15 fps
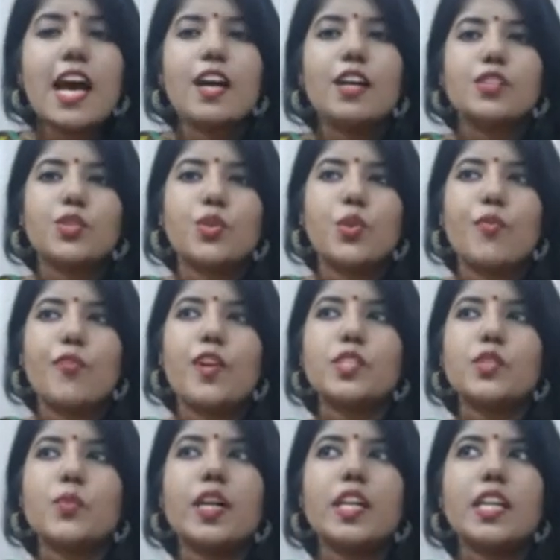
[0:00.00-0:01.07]
So first
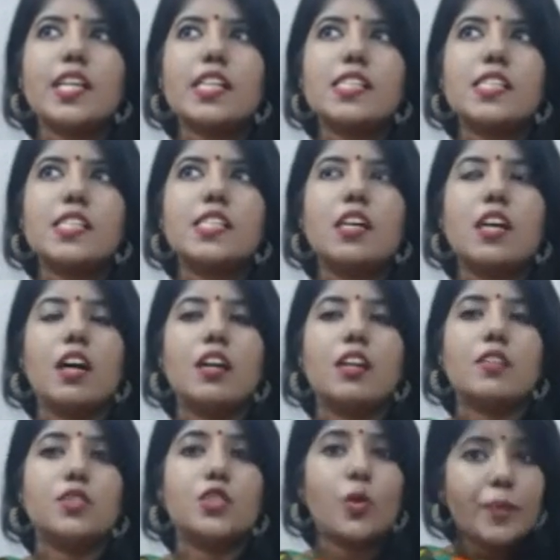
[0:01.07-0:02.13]
one is
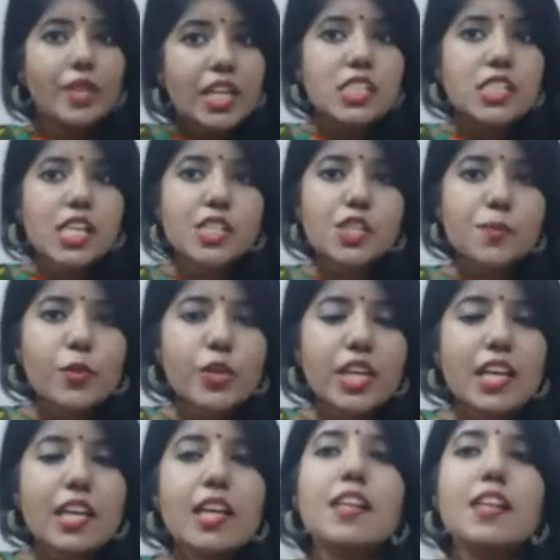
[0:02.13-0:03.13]
dominant hegemony,